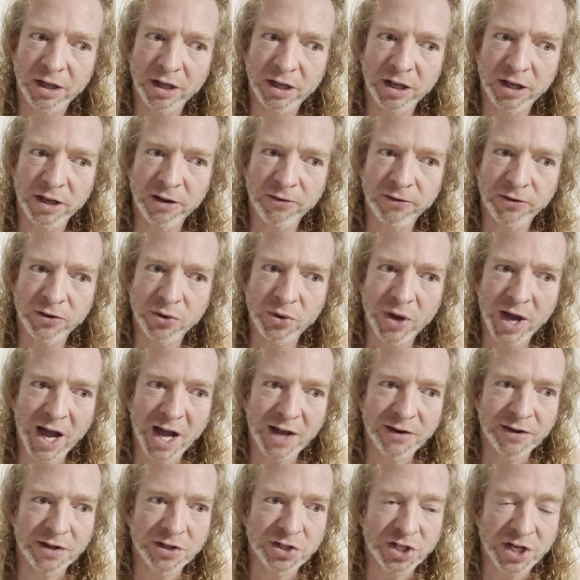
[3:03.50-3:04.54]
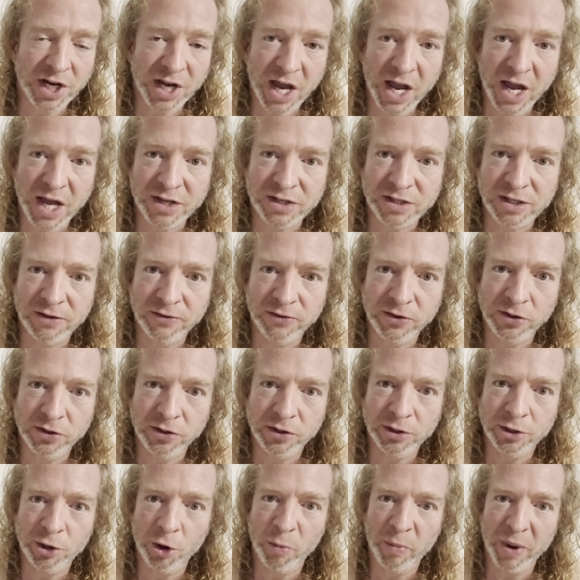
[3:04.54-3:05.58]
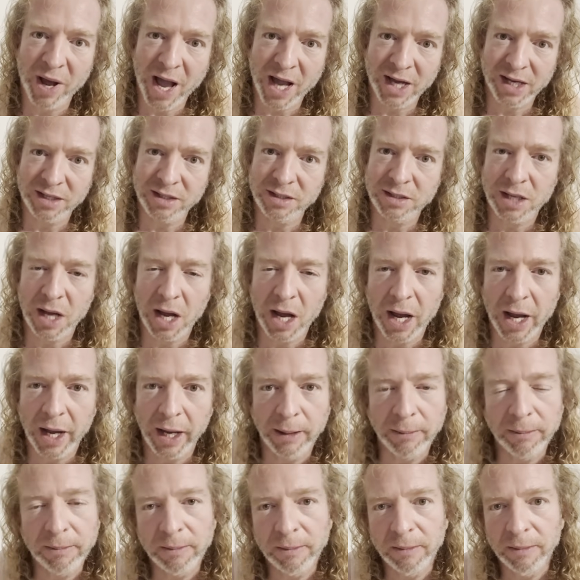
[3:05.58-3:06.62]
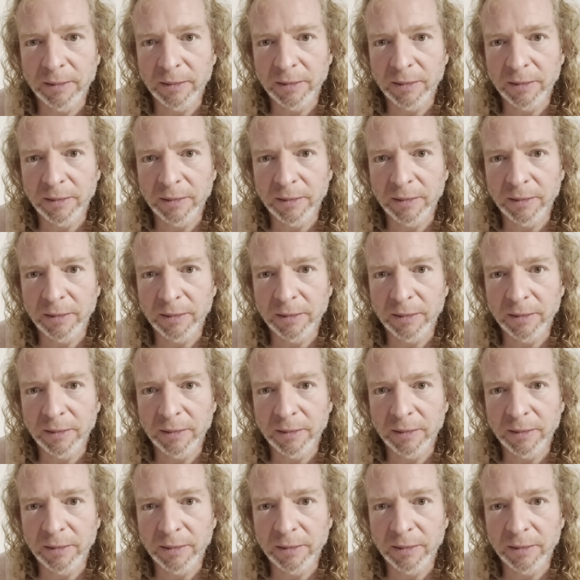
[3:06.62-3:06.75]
if you had the chance? If you could go back in time